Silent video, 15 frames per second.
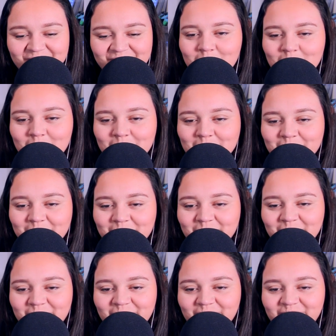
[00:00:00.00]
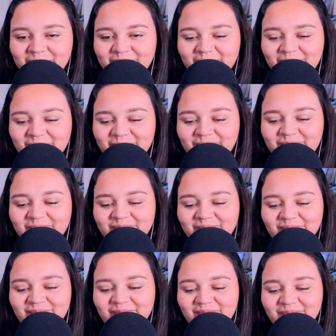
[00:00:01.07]

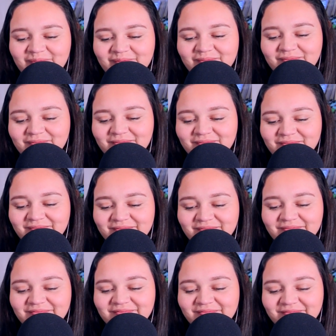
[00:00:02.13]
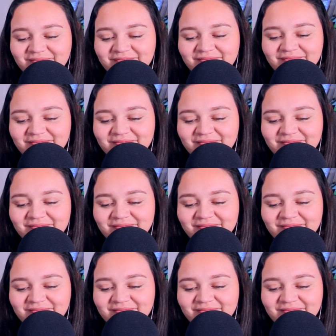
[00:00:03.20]
[no speech]